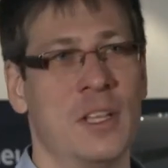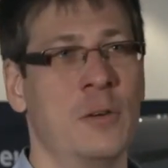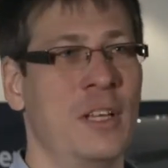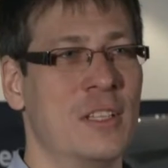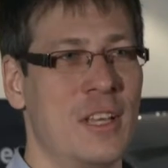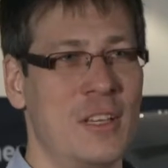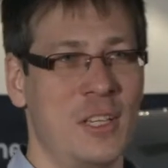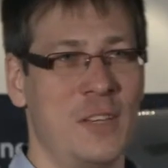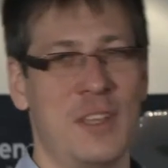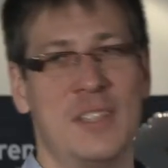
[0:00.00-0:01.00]
The only
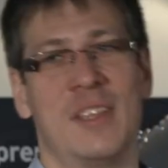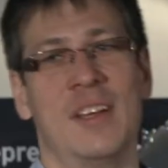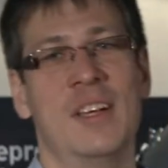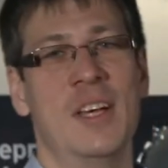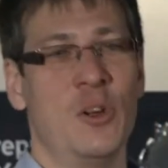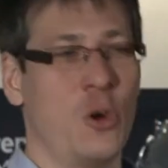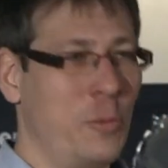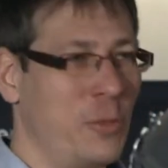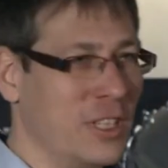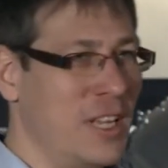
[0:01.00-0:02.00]
incentive is the
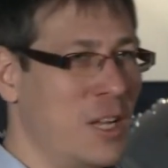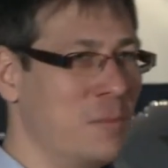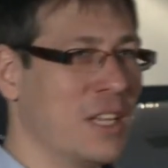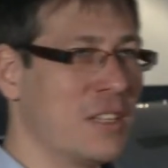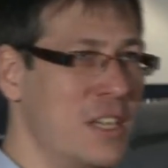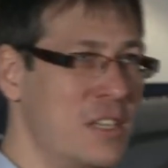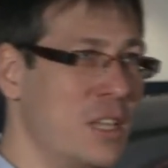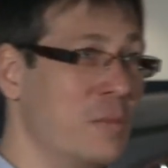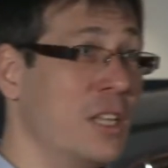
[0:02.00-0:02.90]
corporate income tax system,